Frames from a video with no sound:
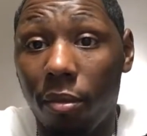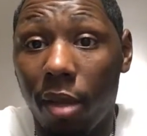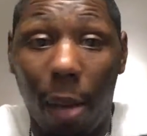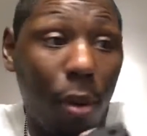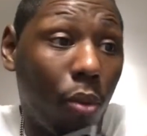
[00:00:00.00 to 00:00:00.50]

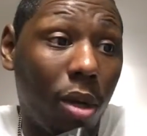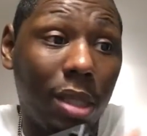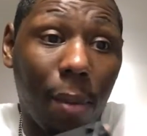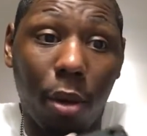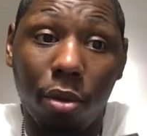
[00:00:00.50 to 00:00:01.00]
I remember one
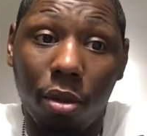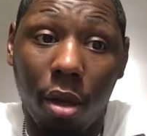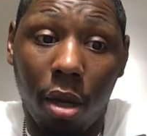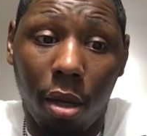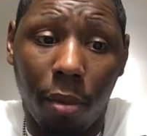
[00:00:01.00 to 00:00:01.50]
time I was
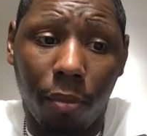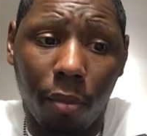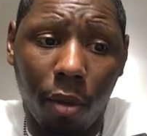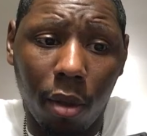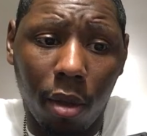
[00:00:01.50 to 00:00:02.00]

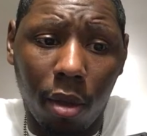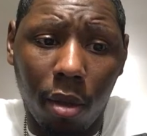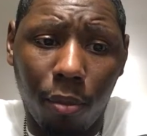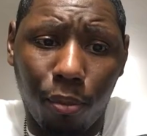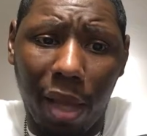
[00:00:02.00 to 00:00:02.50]

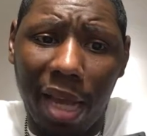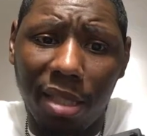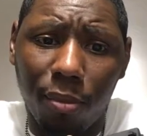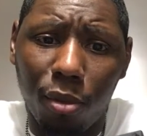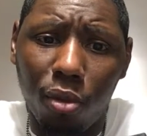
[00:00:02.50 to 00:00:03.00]

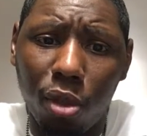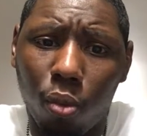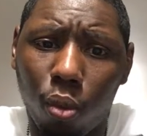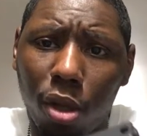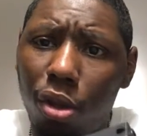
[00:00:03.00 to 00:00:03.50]
blasting music
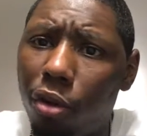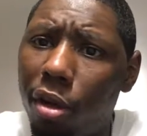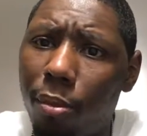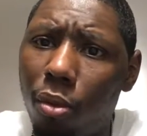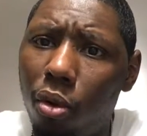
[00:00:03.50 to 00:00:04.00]
1:30 in
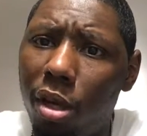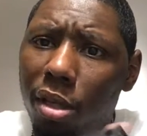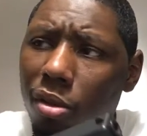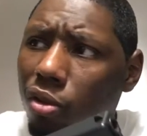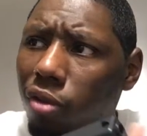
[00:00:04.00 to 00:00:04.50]
the
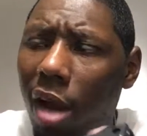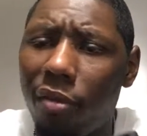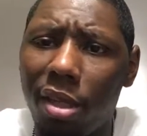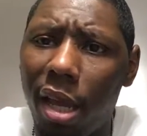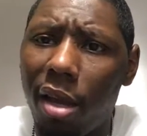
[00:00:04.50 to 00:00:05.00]
morning,
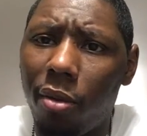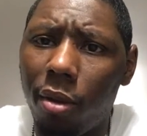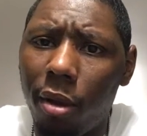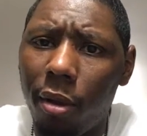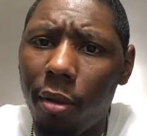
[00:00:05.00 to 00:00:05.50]
driving down,
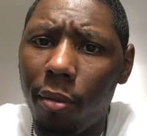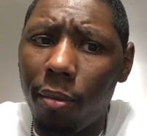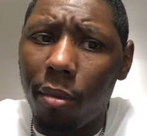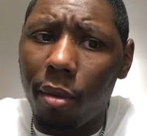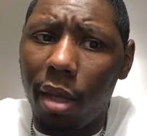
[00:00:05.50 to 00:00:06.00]

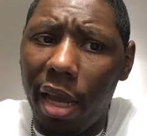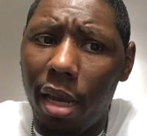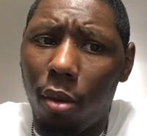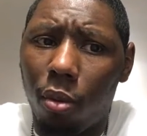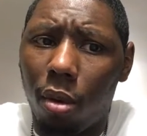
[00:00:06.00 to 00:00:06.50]

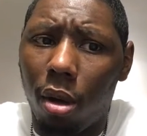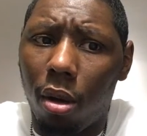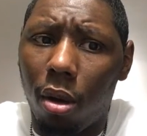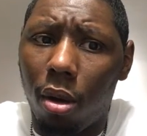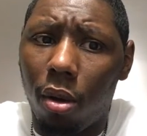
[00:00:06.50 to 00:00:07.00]
and a
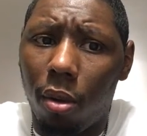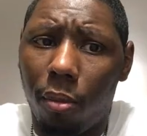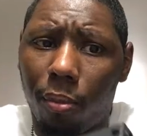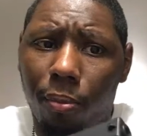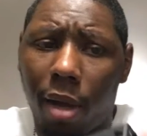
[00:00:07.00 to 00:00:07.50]

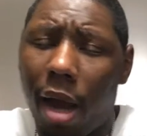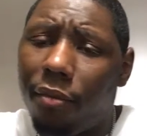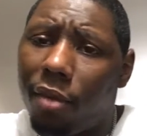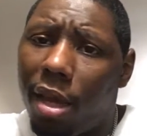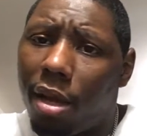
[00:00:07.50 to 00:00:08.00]
cop
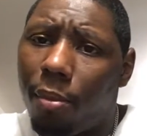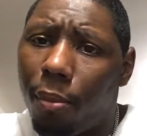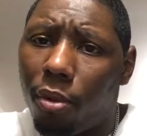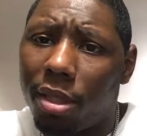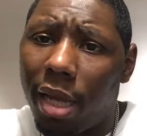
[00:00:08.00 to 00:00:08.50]
van come
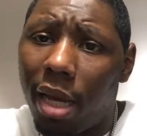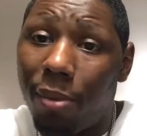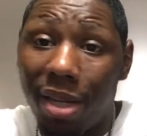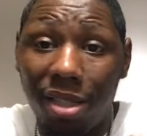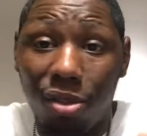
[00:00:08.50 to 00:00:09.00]
up on the side of
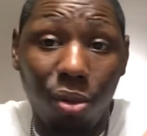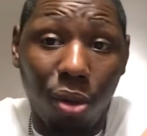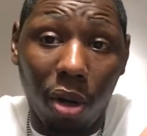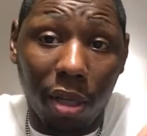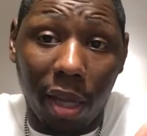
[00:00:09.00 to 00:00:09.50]
me. This is New
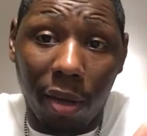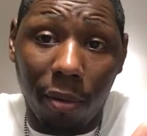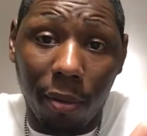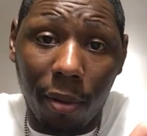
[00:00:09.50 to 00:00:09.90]
York now.